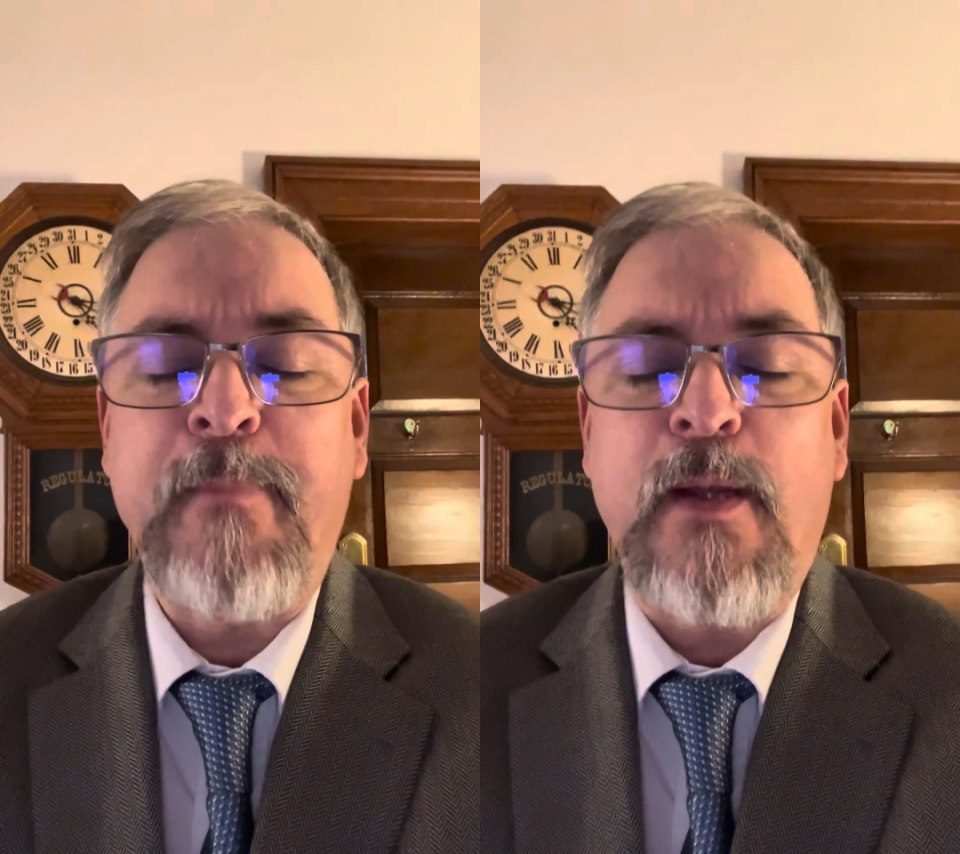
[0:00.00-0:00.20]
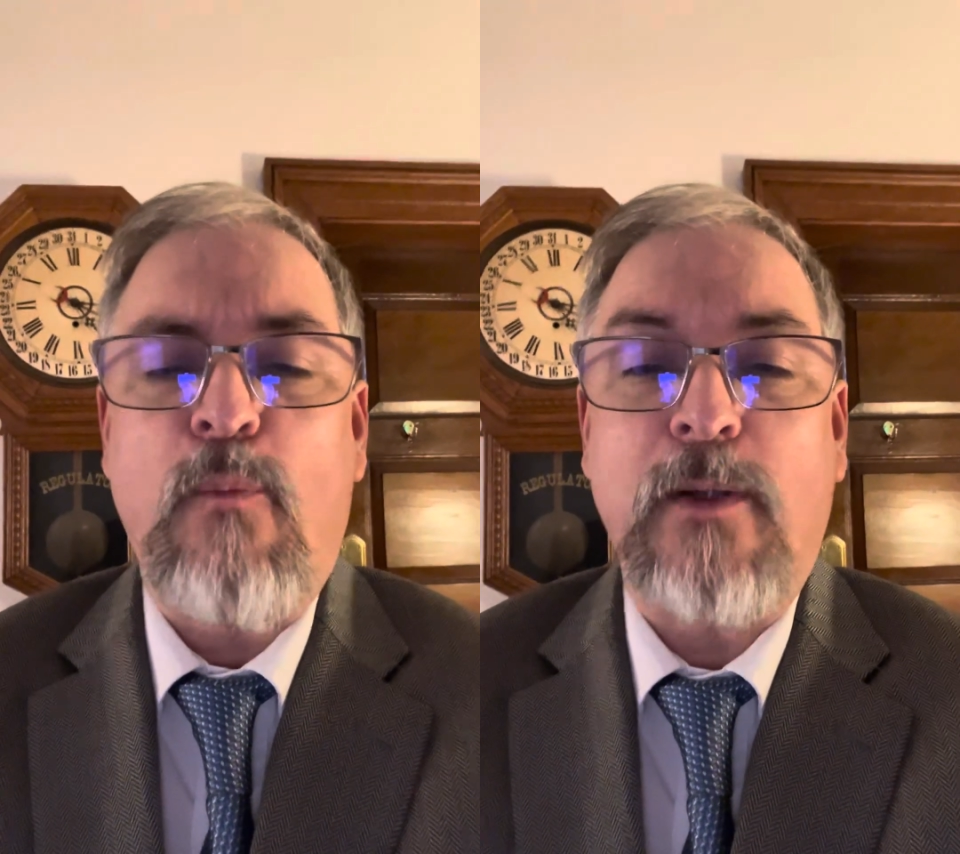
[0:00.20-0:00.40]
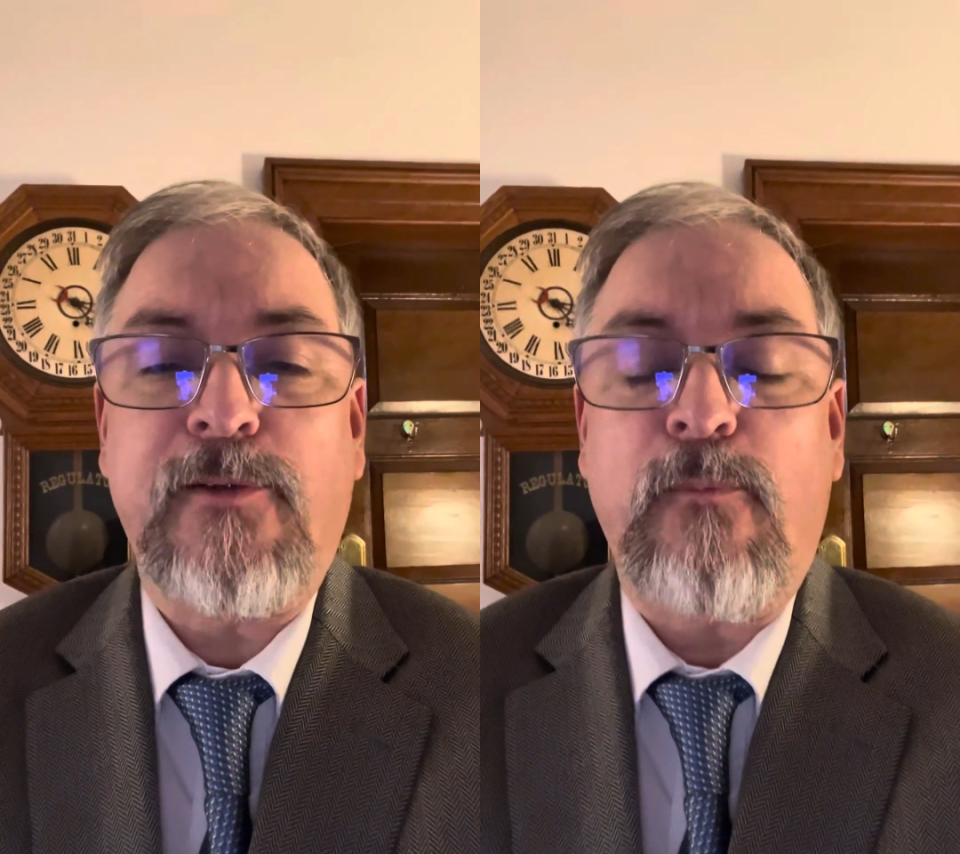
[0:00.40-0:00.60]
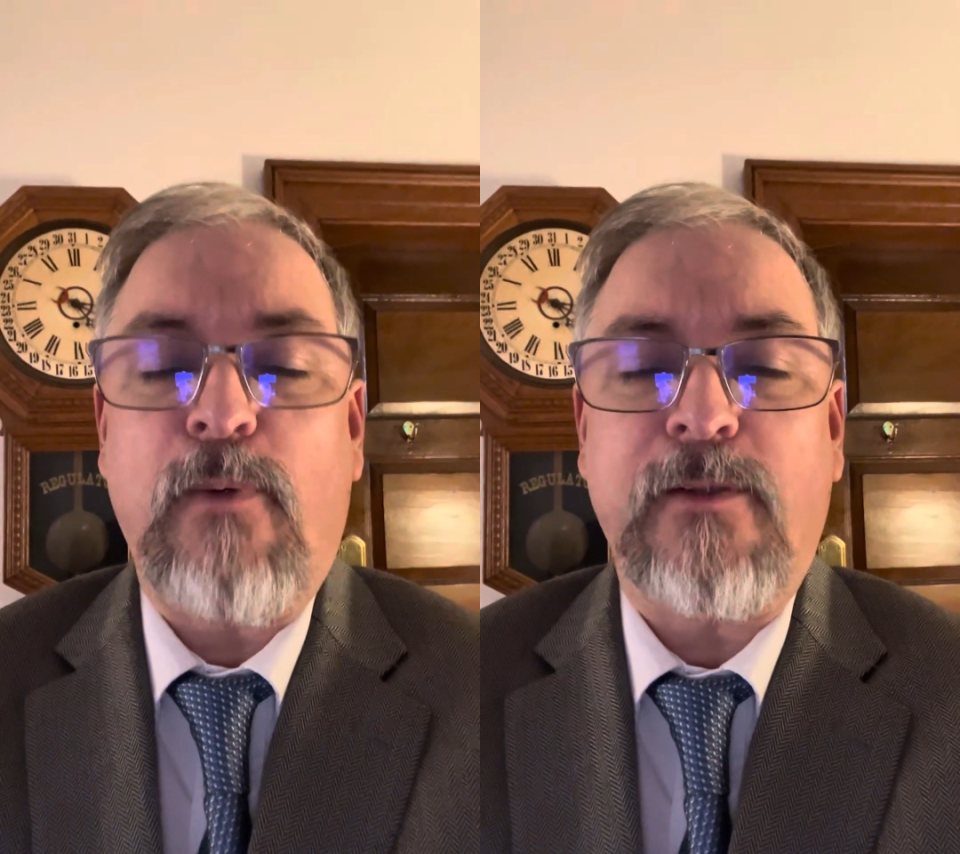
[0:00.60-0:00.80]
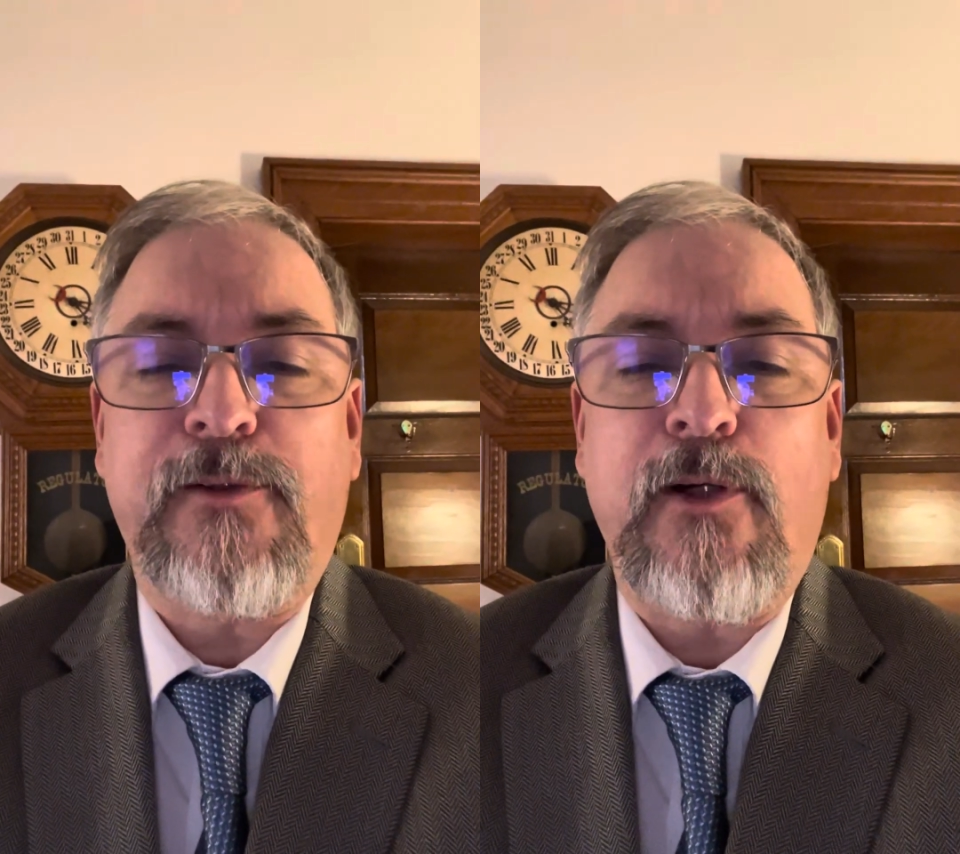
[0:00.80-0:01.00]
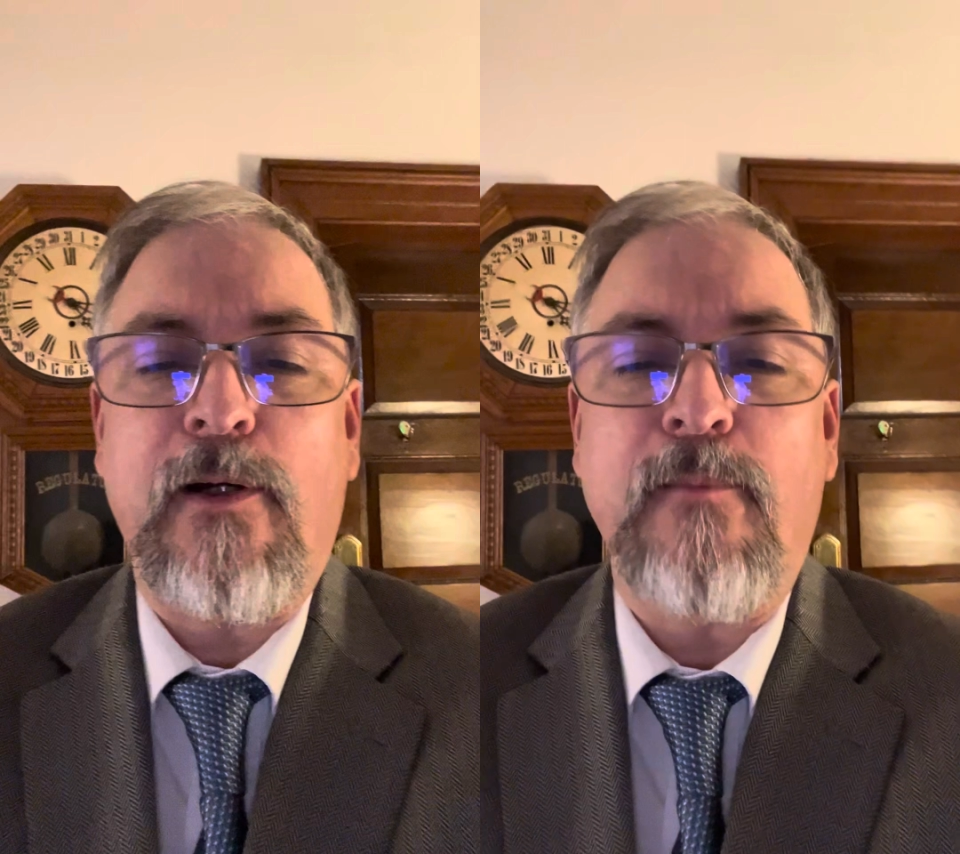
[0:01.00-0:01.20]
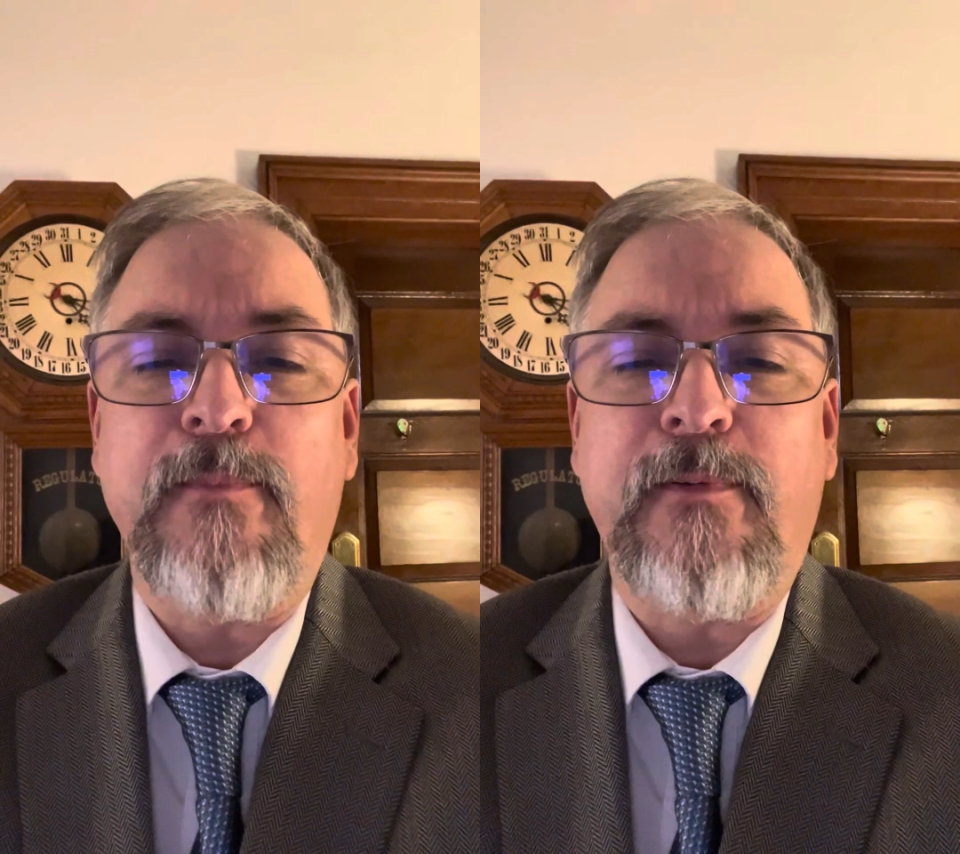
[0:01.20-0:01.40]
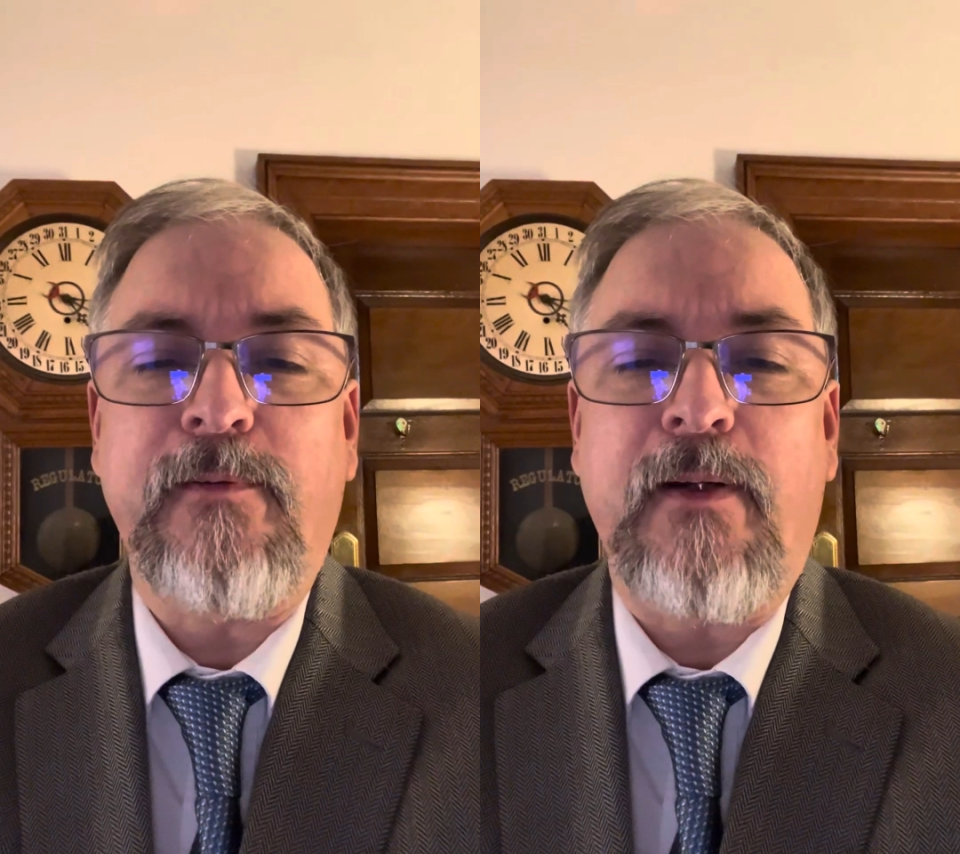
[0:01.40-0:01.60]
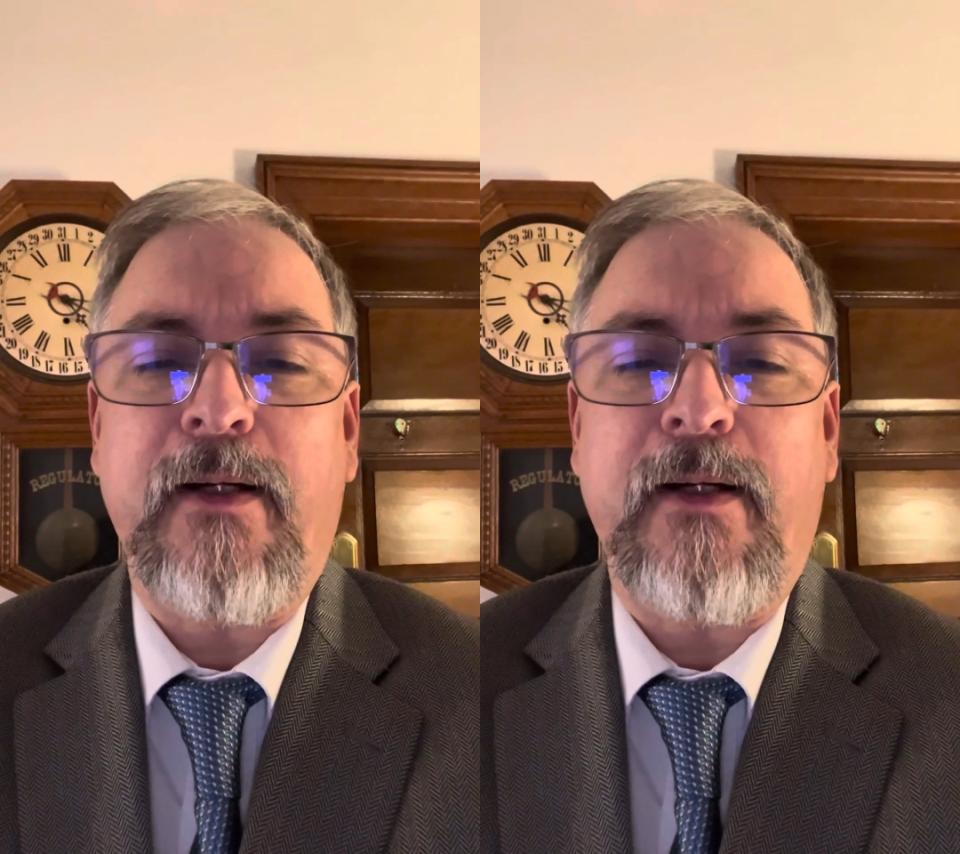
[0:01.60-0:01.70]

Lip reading: what's termed